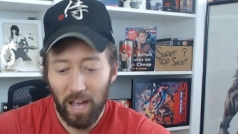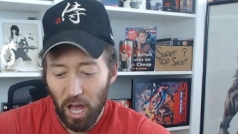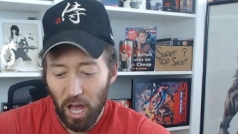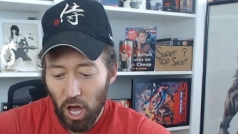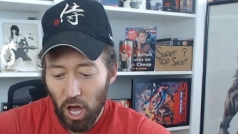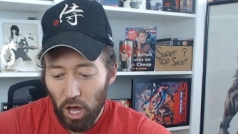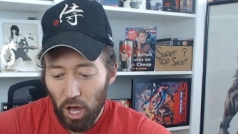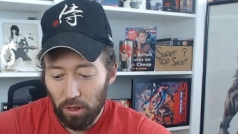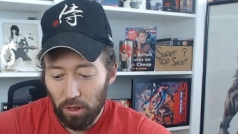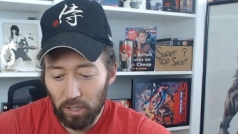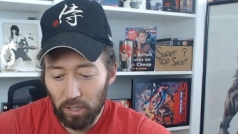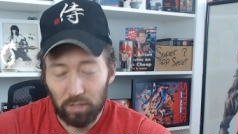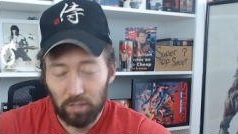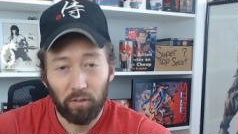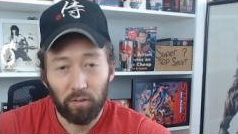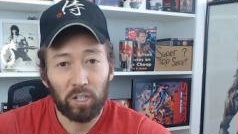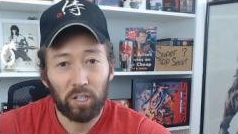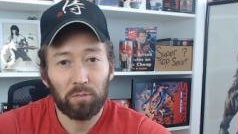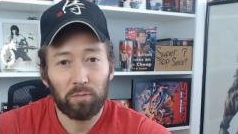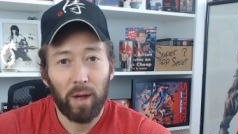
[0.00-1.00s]
this
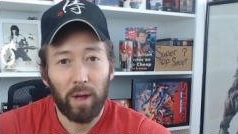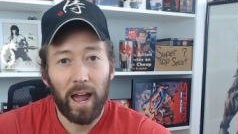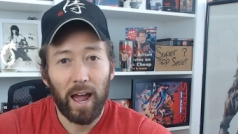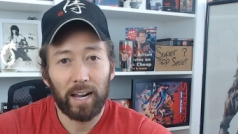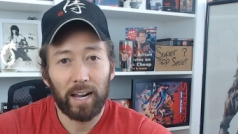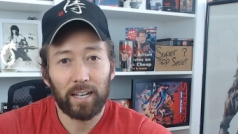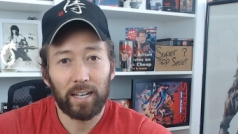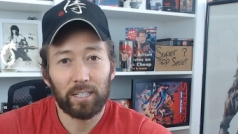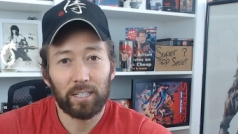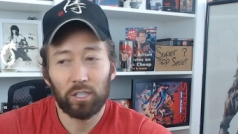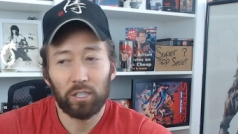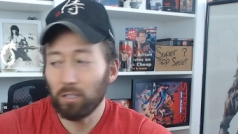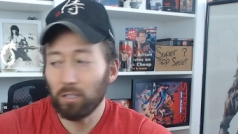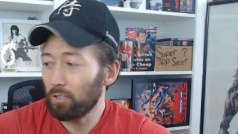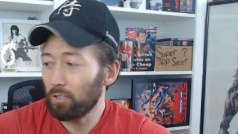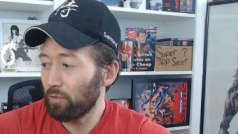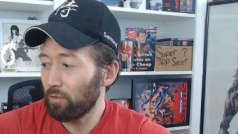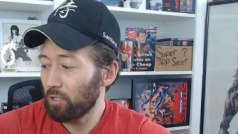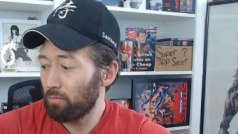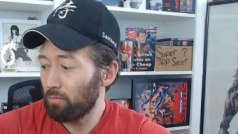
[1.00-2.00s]
first package, this
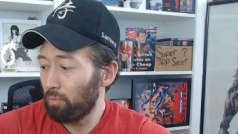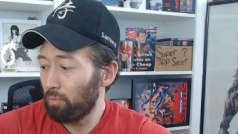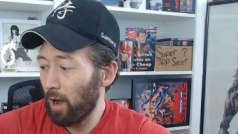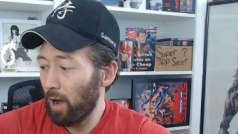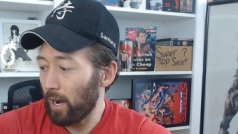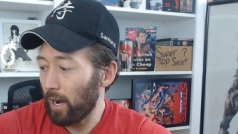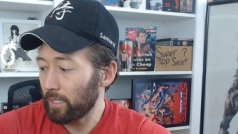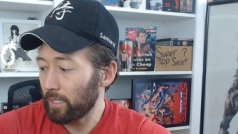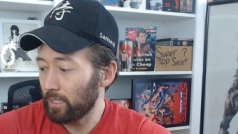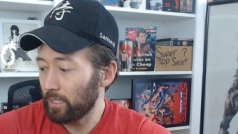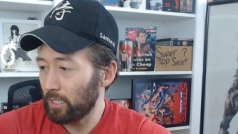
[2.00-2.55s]
first box,